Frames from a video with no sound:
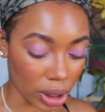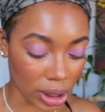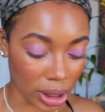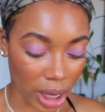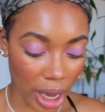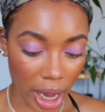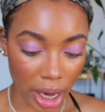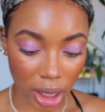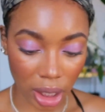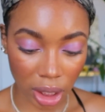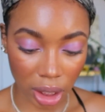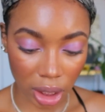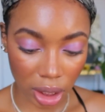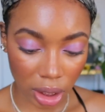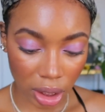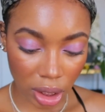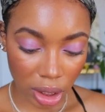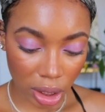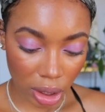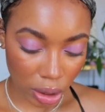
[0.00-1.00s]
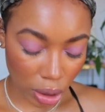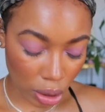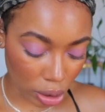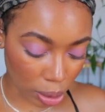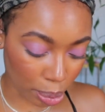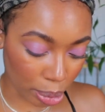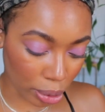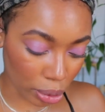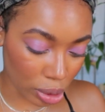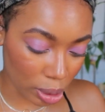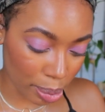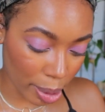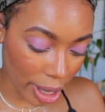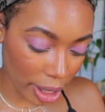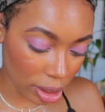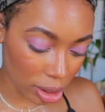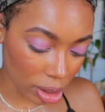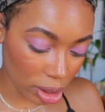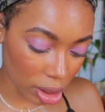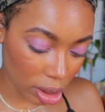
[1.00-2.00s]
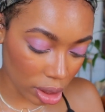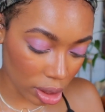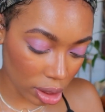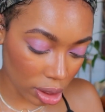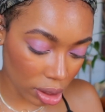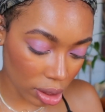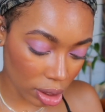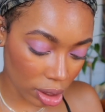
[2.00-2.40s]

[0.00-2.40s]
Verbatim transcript: is kind of, those blue specks are